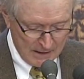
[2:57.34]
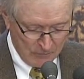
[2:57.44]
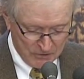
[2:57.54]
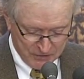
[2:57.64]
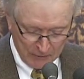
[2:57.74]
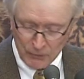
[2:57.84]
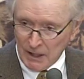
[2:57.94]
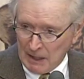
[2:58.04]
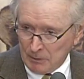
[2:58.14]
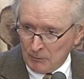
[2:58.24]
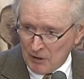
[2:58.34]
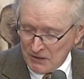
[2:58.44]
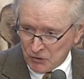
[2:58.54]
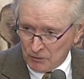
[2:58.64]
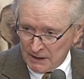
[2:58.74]
We said we'd help them
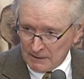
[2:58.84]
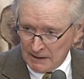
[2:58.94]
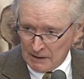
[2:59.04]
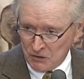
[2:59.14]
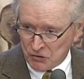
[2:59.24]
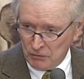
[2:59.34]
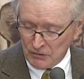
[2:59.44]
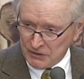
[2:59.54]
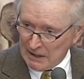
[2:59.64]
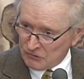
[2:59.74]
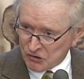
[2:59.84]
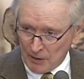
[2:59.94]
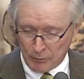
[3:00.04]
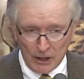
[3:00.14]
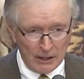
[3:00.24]
graduate. LSU has now
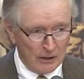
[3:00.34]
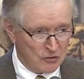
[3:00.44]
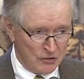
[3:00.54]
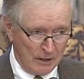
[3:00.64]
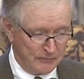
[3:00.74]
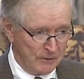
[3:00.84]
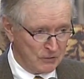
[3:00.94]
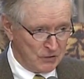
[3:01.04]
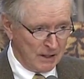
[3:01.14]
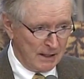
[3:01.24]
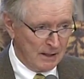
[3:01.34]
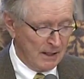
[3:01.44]
separated itself in the state